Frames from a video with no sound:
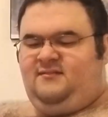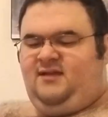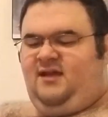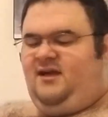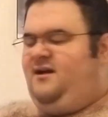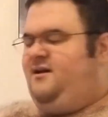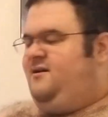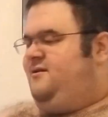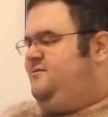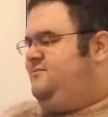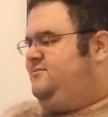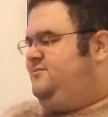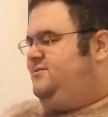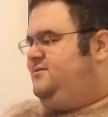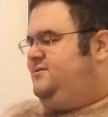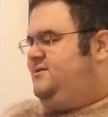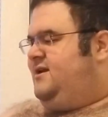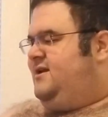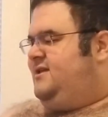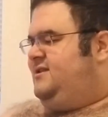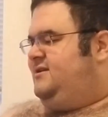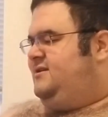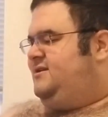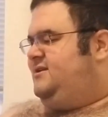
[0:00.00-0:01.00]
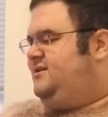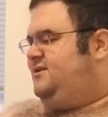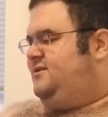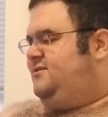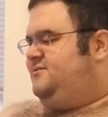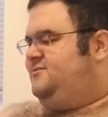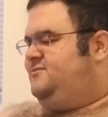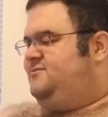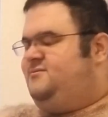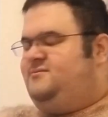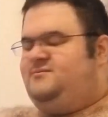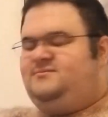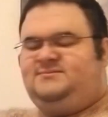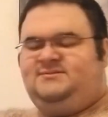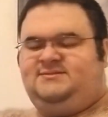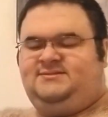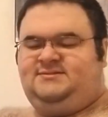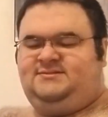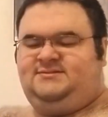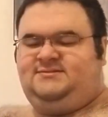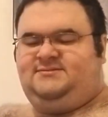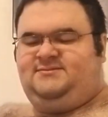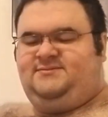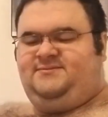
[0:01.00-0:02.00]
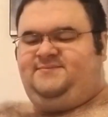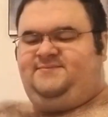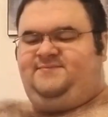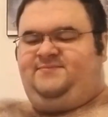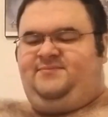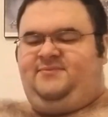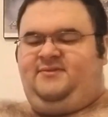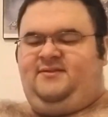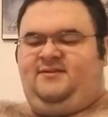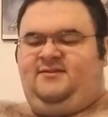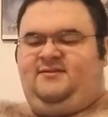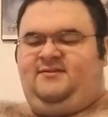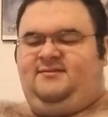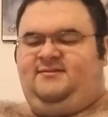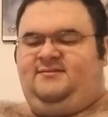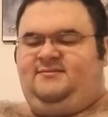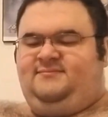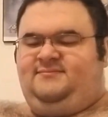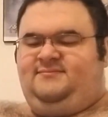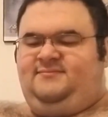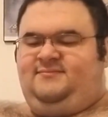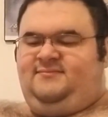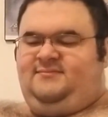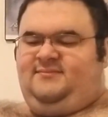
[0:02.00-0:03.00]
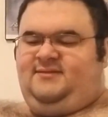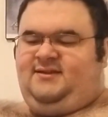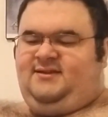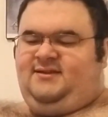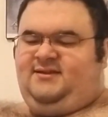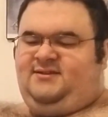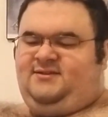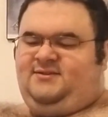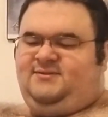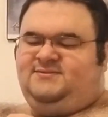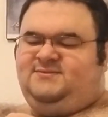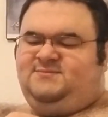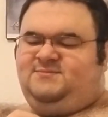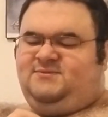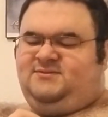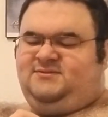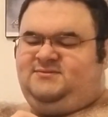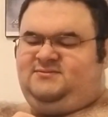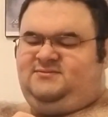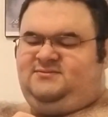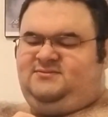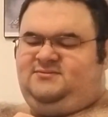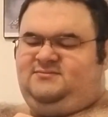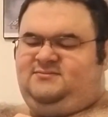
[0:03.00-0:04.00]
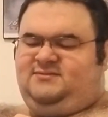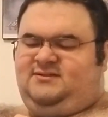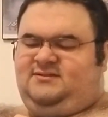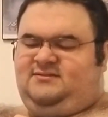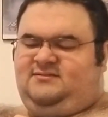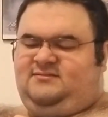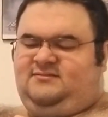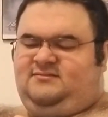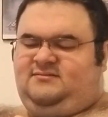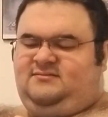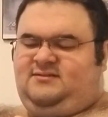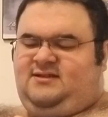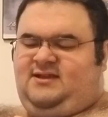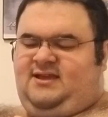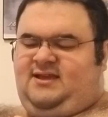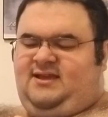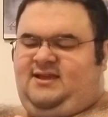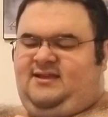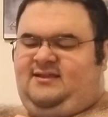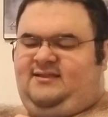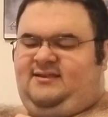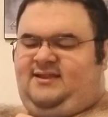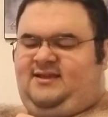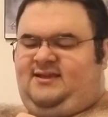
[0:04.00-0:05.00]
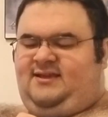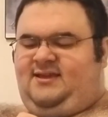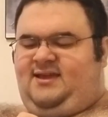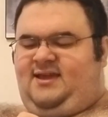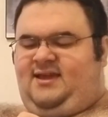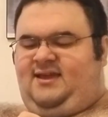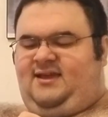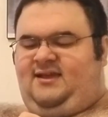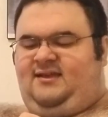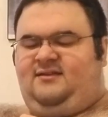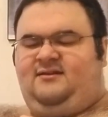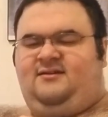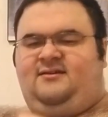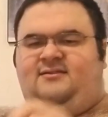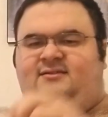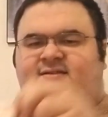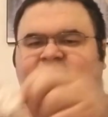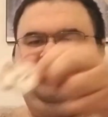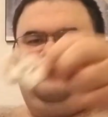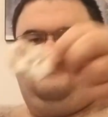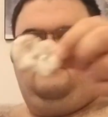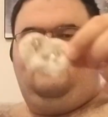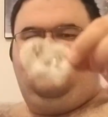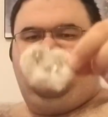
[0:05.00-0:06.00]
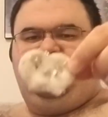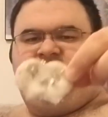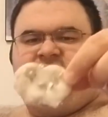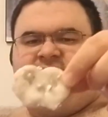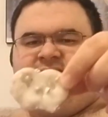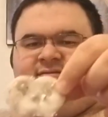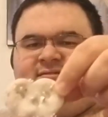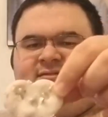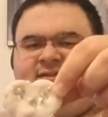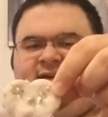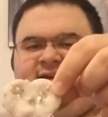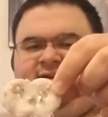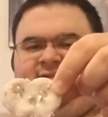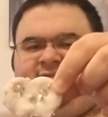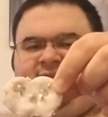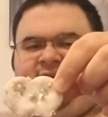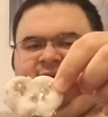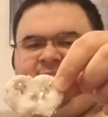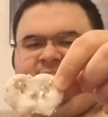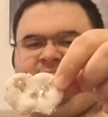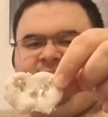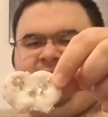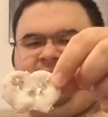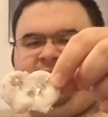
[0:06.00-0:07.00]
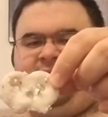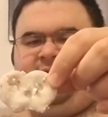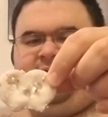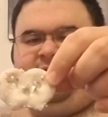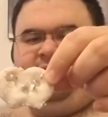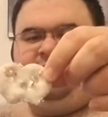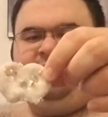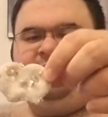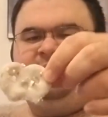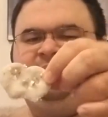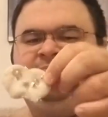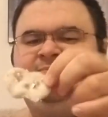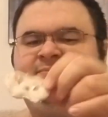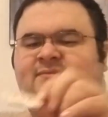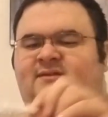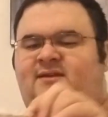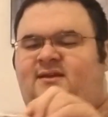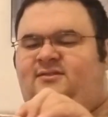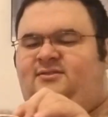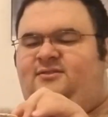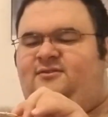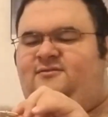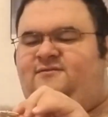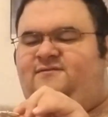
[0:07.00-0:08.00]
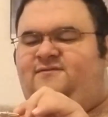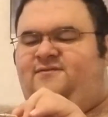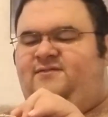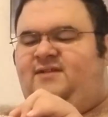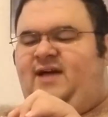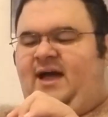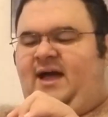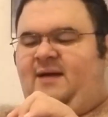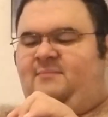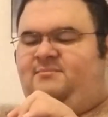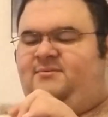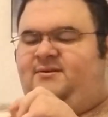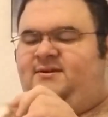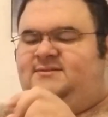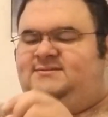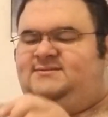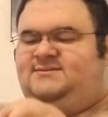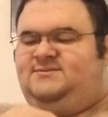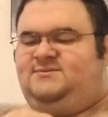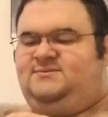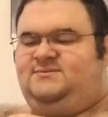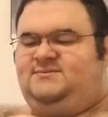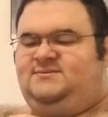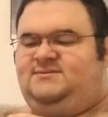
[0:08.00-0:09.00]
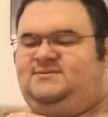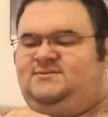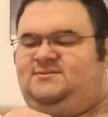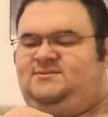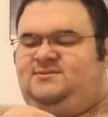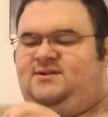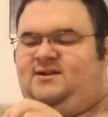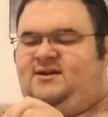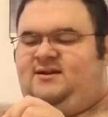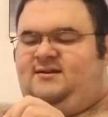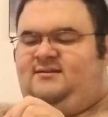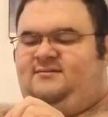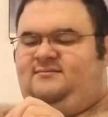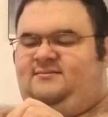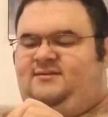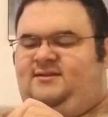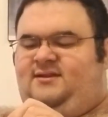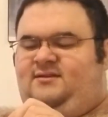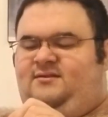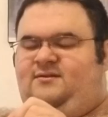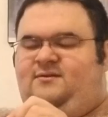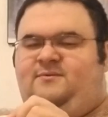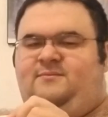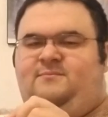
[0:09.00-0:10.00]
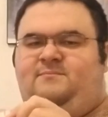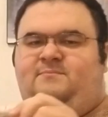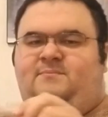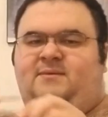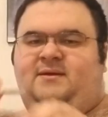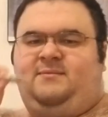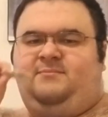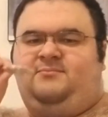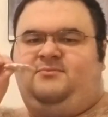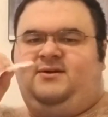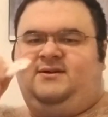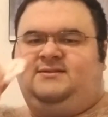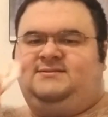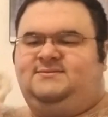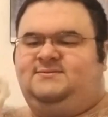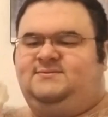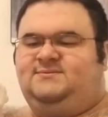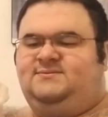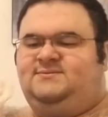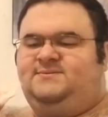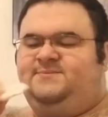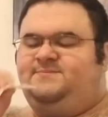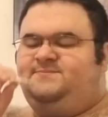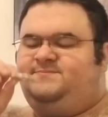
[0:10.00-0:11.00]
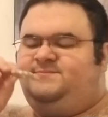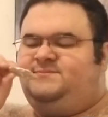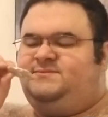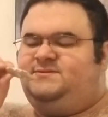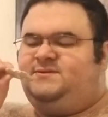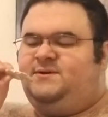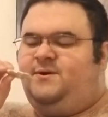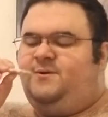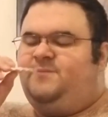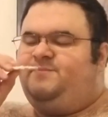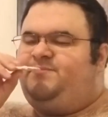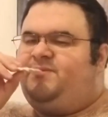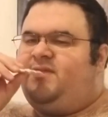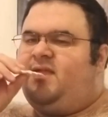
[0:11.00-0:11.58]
Oh, they're kind of cute. They could use more candy cane on them, but they're like that big. And they're flat pretzels. They're not, big pretzels. So.